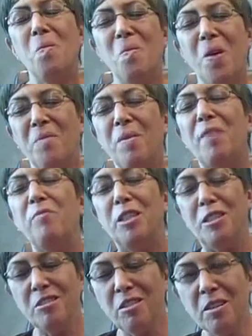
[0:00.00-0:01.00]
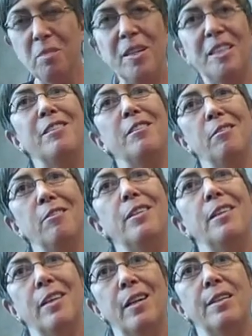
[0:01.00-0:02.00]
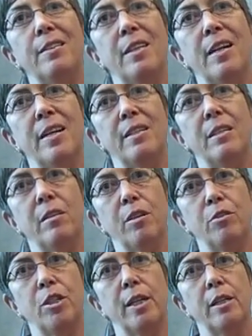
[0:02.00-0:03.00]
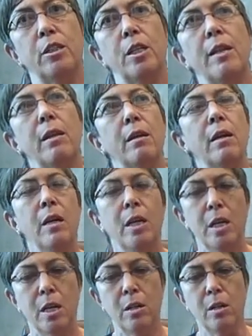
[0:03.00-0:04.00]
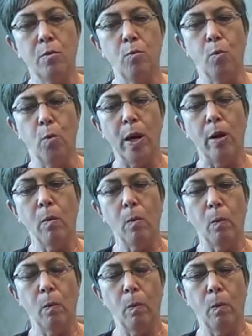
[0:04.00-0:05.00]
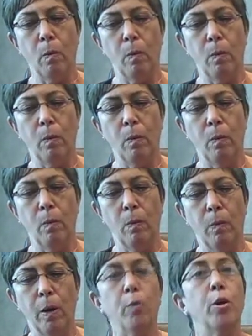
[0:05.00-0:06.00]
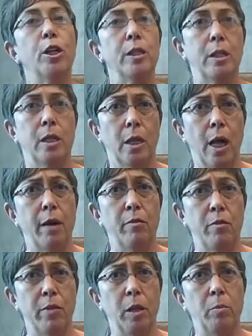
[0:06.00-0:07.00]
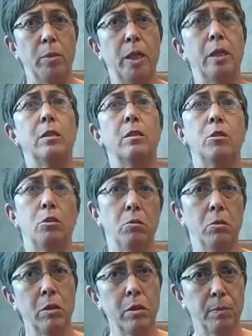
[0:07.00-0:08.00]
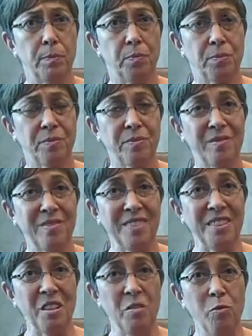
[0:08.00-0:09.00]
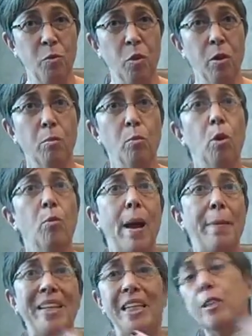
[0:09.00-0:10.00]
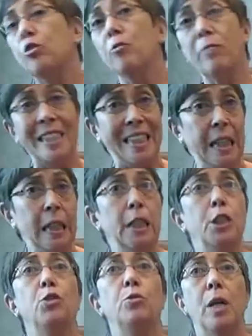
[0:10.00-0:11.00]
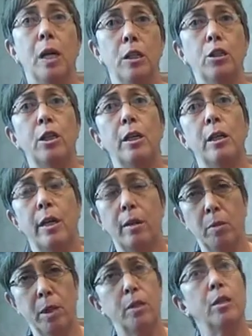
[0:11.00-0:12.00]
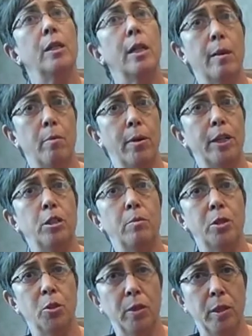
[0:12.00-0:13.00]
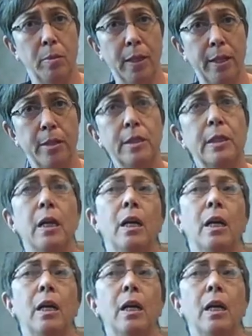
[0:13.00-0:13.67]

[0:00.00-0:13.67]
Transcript: Um, and we just talked about security as, as another challenge. I think where, where we're going to see a lot of development is in the tools for more rapidly surfacing this new knowledge and mm. enabling the collaboration between the players.